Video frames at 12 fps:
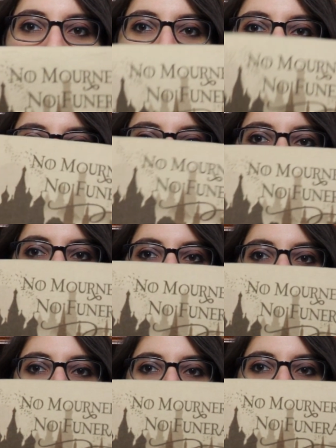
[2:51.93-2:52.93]
with like the
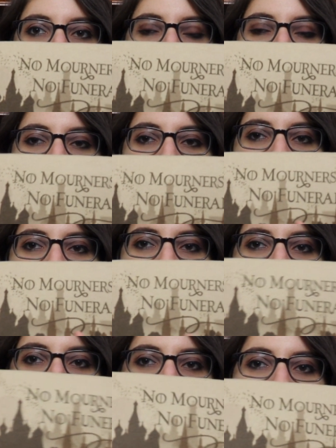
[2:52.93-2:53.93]
cityscape
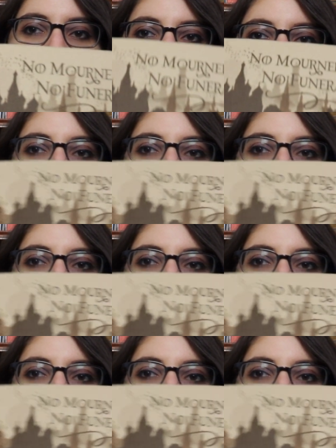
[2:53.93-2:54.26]
here, and then